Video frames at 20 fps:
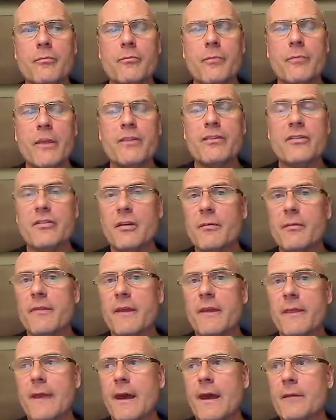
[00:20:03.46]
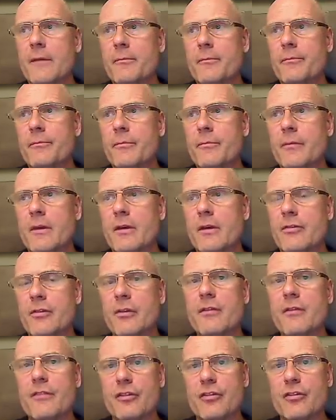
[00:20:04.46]
This is something that
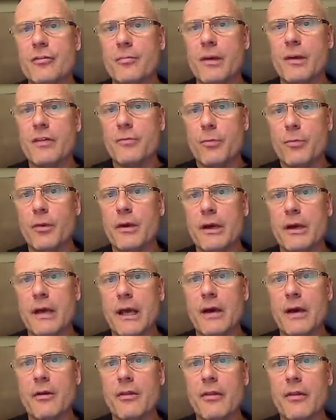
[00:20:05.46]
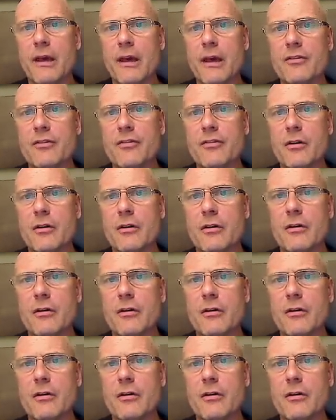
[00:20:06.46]
Cernovich has pointed out, that